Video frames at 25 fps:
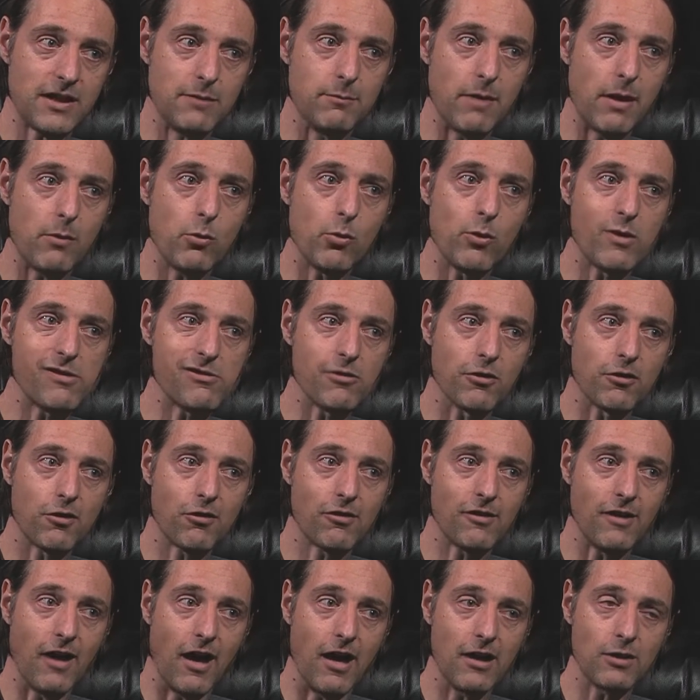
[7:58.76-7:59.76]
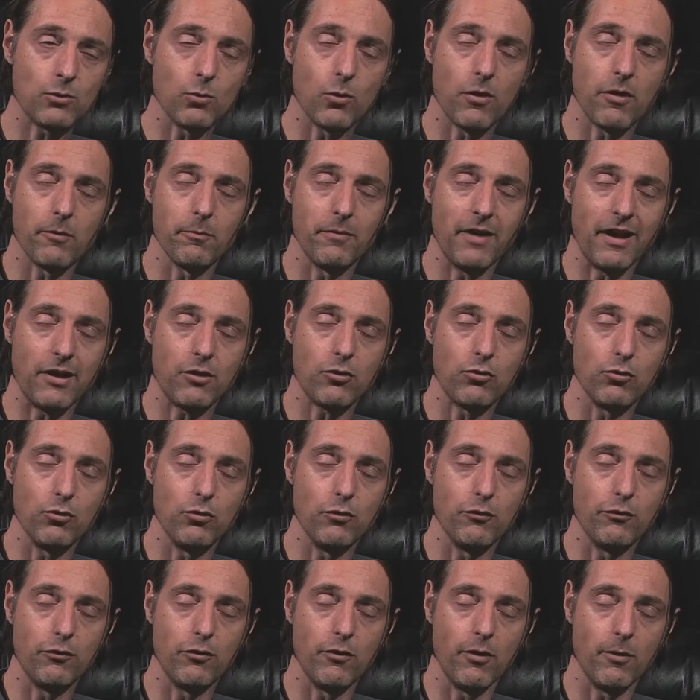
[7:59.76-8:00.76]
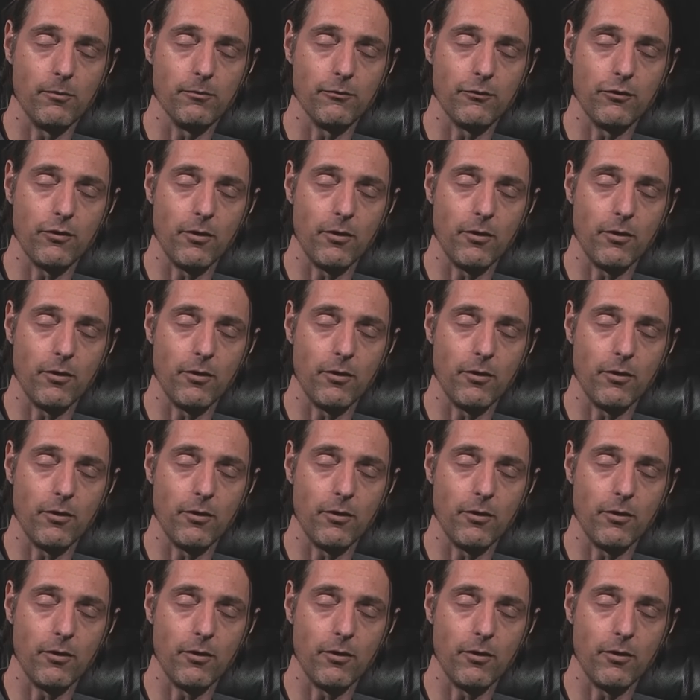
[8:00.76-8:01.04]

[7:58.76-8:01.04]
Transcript: Maybe we should start with the black goo from